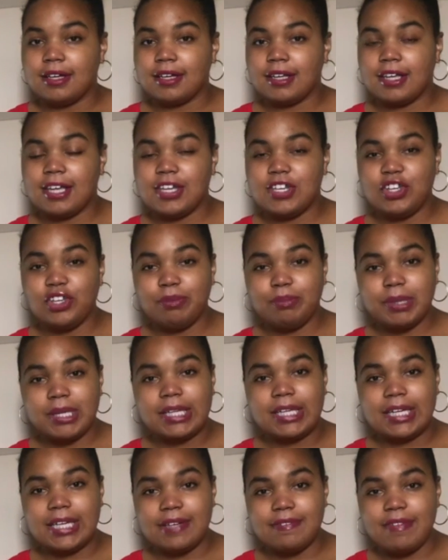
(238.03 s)
Can you
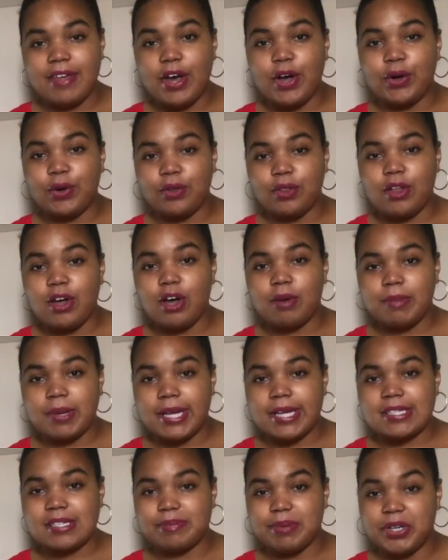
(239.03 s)
believe that Oklahoma
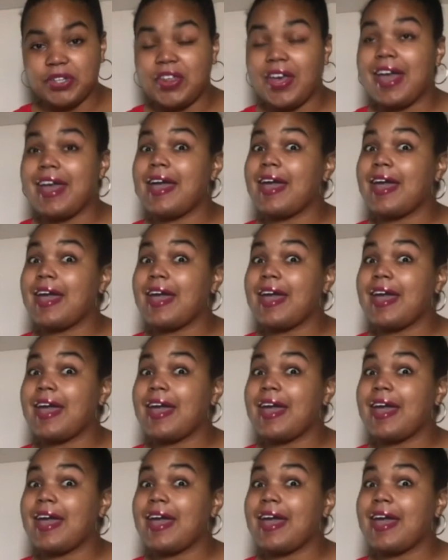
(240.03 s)
has a birthday?